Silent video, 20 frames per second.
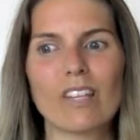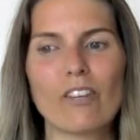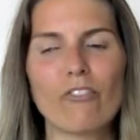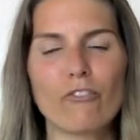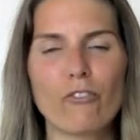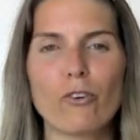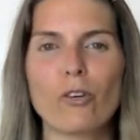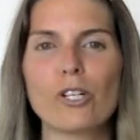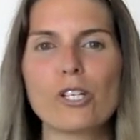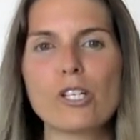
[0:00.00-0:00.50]

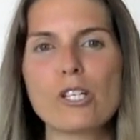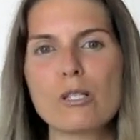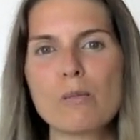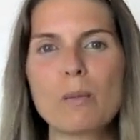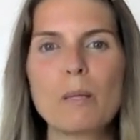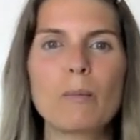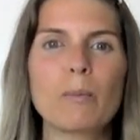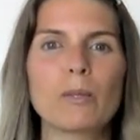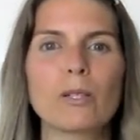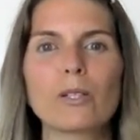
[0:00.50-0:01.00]
it forces
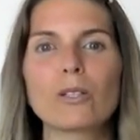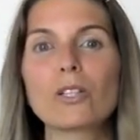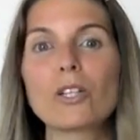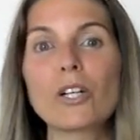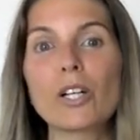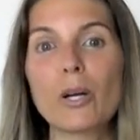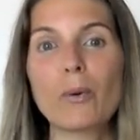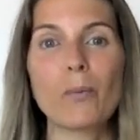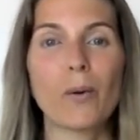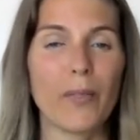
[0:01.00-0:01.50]
people to
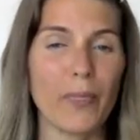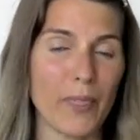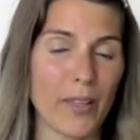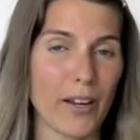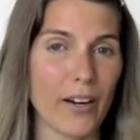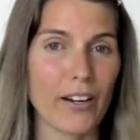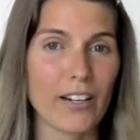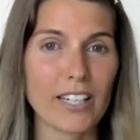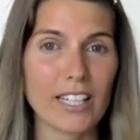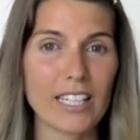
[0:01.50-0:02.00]
look at what they're